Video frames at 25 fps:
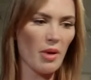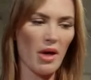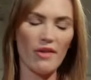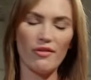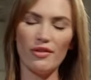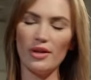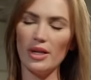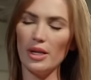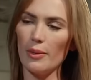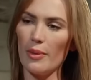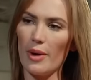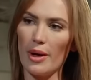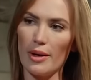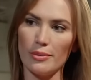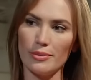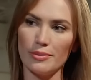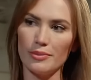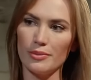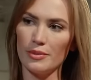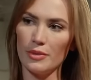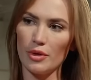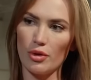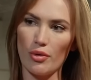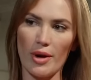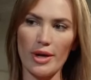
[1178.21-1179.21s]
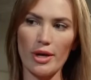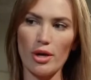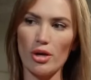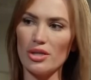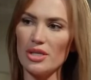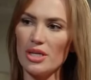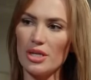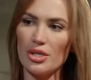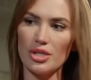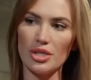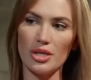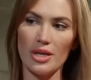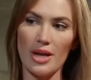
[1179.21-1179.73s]
perfectly well. great
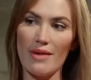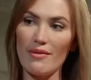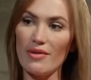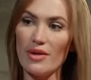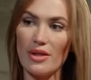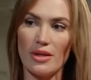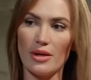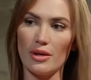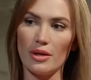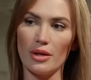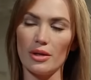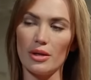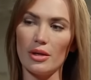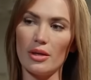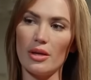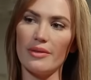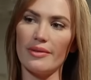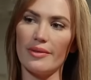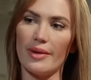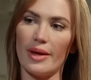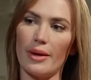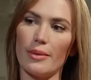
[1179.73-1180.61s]
condition, everything. You're gonna love